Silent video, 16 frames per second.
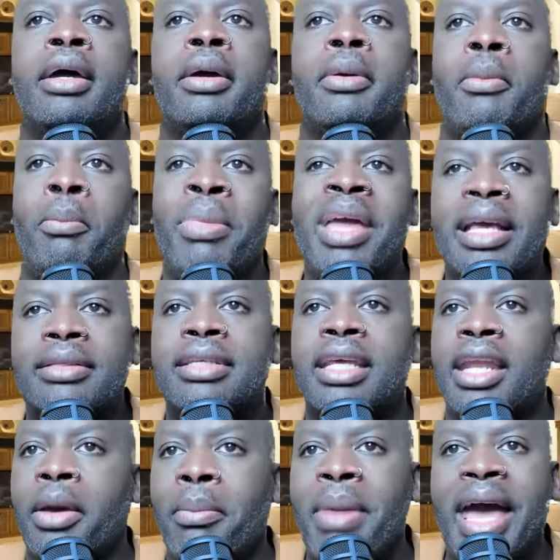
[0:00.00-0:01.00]
mixing
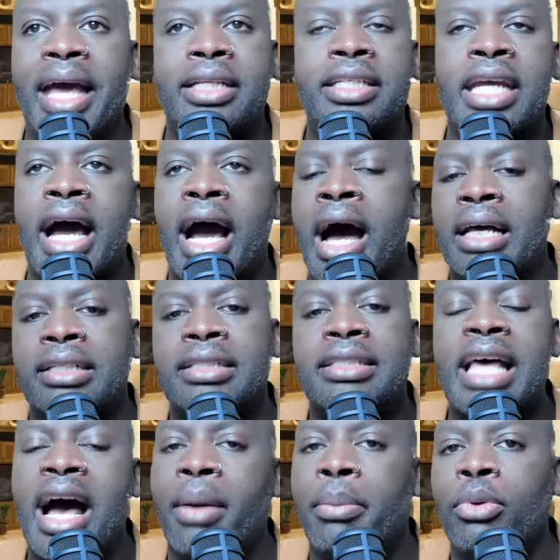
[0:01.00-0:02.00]
and matching
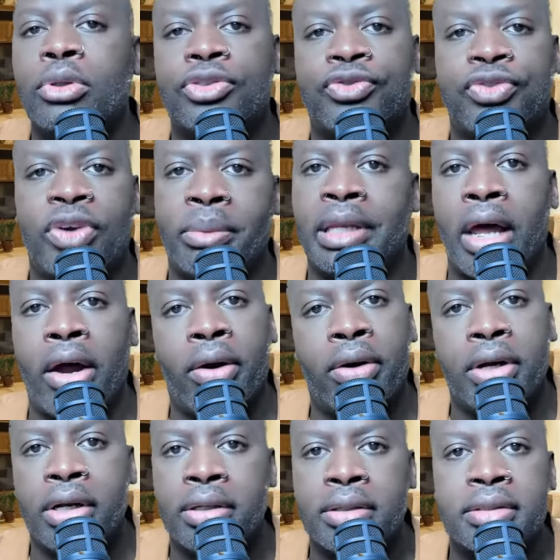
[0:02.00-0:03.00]
ensembles from
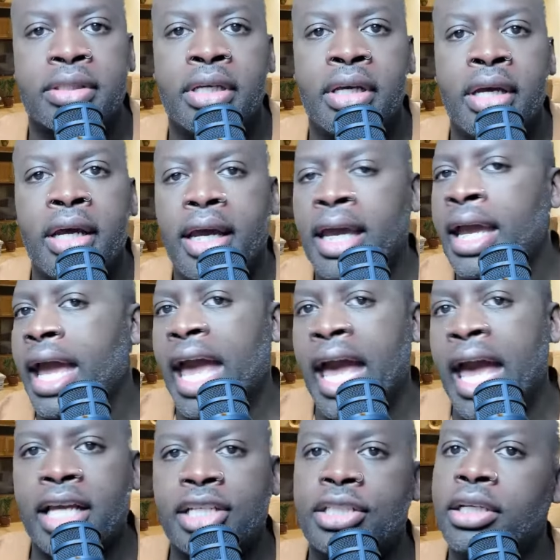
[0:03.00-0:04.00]
Learners and
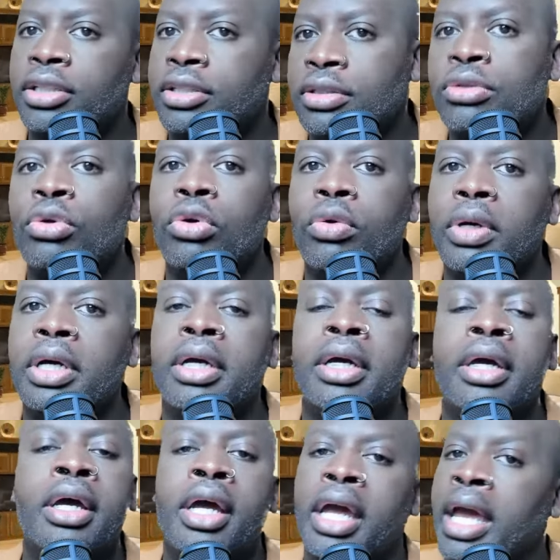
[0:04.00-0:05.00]
Ashley Stewart,
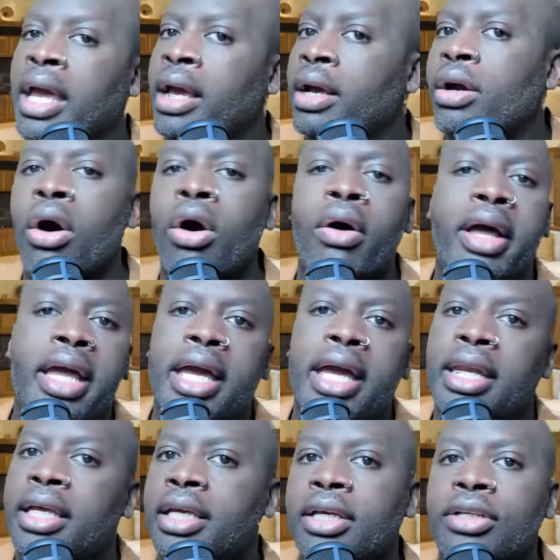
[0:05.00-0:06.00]
and go ahead
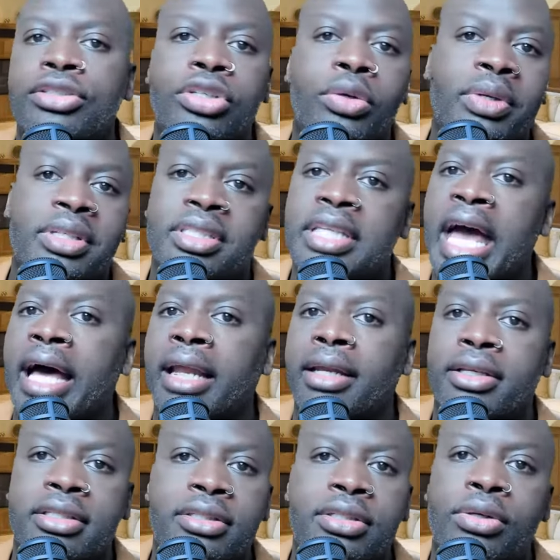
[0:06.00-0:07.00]
and get you a
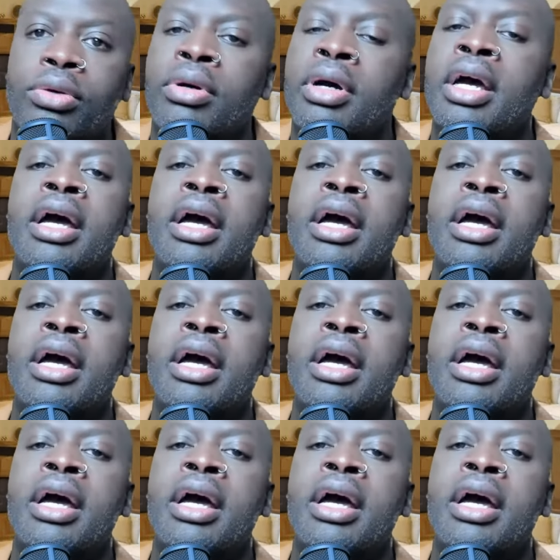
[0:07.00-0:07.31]
stylist too.